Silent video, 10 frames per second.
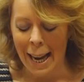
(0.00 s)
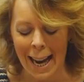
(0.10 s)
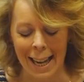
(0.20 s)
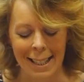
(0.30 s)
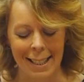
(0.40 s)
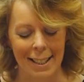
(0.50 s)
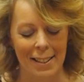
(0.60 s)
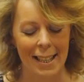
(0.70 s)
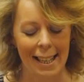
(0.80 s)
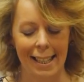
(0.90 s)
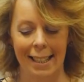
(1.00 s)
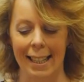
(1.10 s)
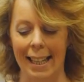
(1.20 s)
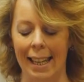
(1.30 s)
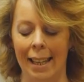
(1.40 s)
And
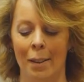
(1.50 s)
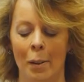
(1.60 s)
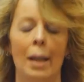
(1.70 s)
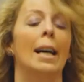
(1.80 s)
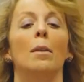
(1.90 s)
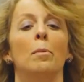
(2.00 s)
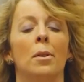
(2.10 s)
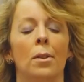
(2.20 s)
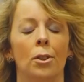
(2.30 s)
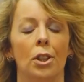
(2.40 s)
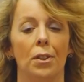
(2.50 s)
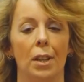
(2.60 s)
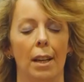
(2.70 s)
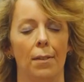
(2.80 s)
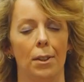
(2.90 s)
secondly, just
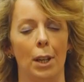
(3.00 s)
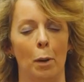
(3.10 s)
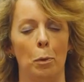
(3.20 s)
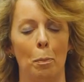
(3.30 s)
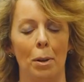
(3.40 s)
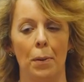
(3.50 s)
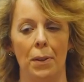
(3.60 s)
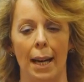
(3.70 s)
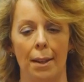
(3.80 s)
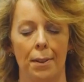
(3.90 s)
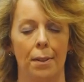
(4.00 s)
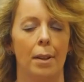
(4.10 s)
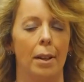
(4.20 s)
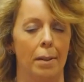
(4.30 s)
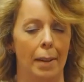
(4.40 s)
to give us time to process
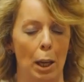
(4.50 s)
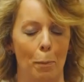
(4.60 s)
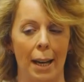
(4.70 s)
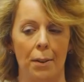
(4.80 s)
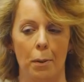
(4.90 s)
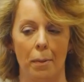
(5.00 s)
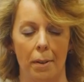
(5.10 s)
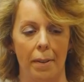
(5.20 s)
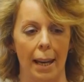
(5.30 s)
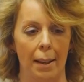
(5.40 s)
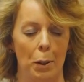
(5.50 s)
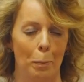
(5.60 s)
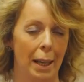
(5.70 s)
and think about some of the things,